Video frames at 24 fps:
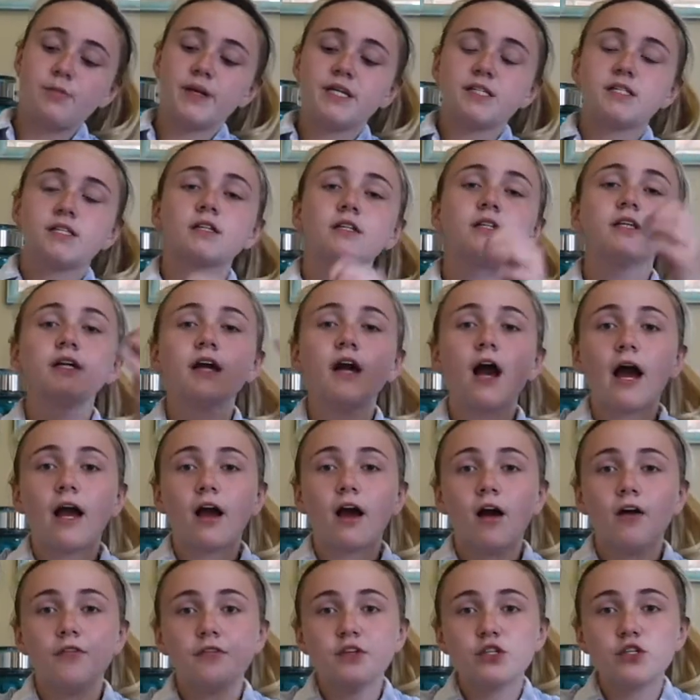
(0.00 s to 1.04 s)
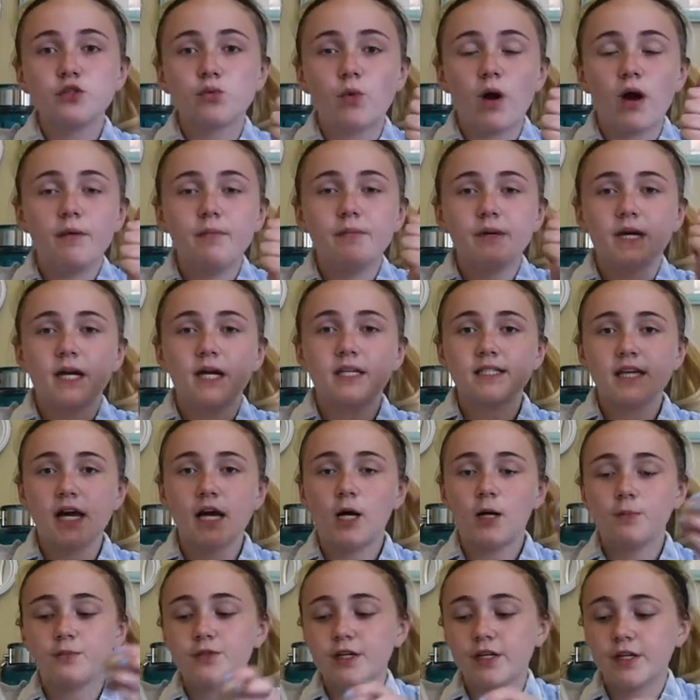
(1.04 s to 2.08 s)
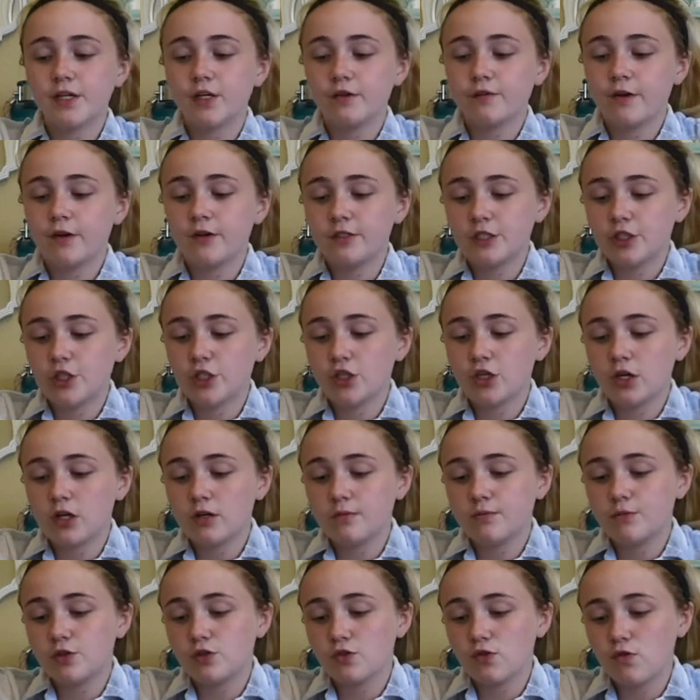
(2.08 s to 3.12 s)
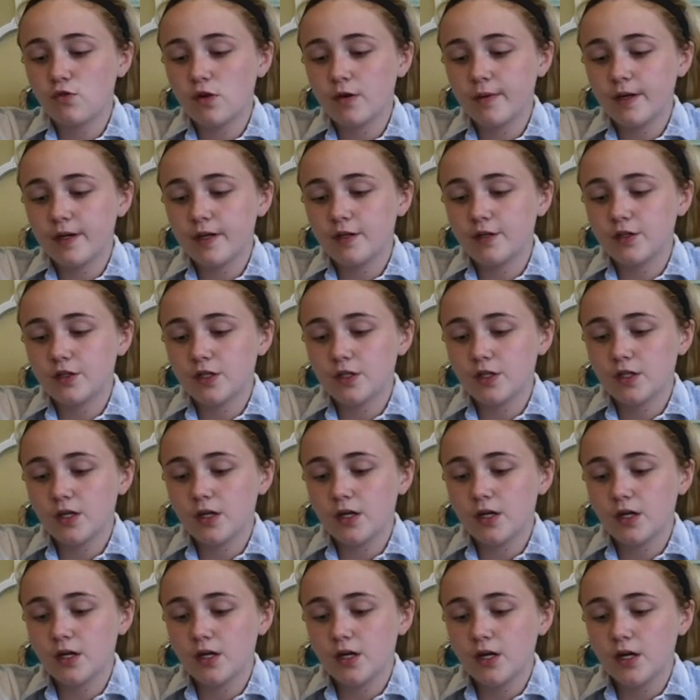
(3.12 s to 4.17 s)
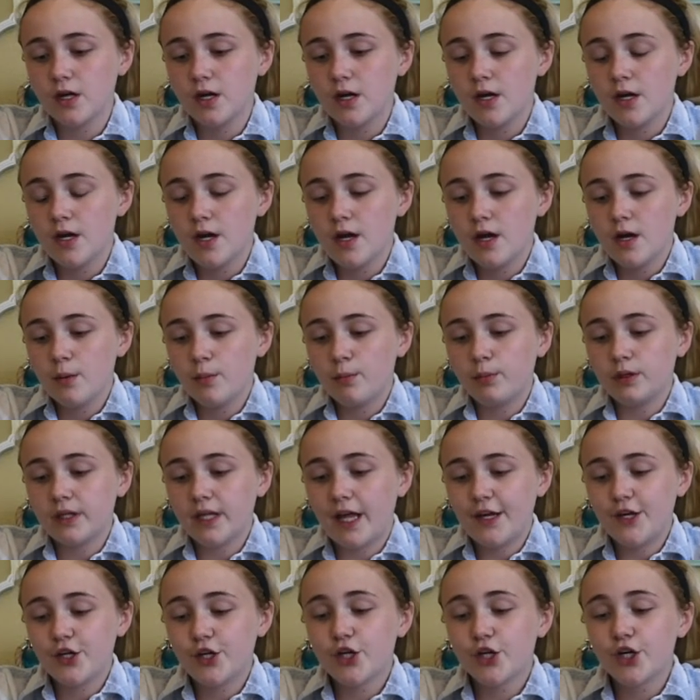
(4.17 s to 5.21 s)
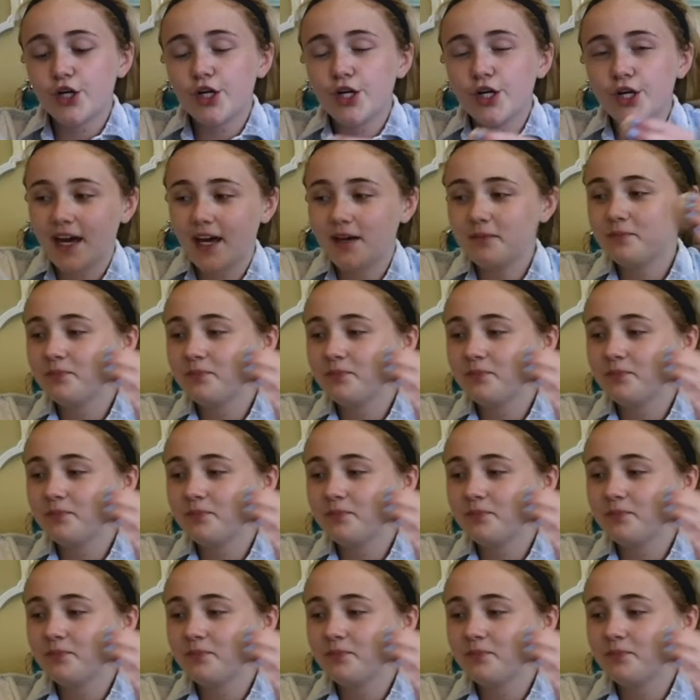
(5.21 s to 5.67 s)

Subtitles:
basically I got this wet because it helps like your foundation not absorb into the blender.